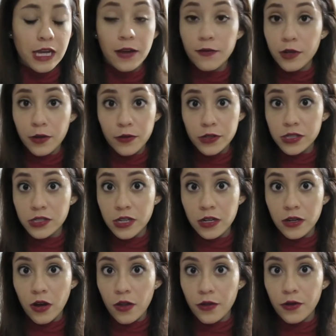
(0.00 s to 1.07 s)
I've never
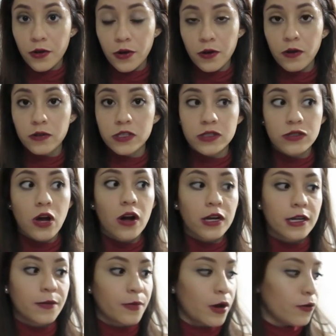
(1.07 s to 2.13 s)
seen other girls
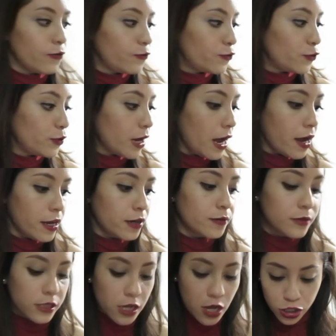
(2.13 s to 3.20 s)
talking about food
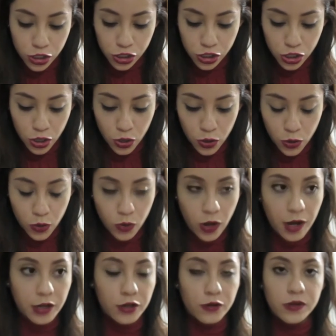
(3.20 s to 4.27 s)
items, so
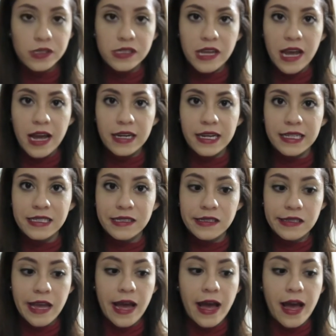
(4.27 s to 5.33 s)
I noticed they had like
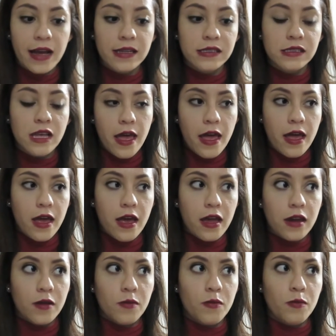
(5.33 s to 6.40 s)
snacks
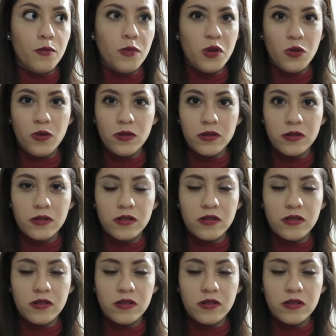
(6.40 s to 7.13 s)
and milk.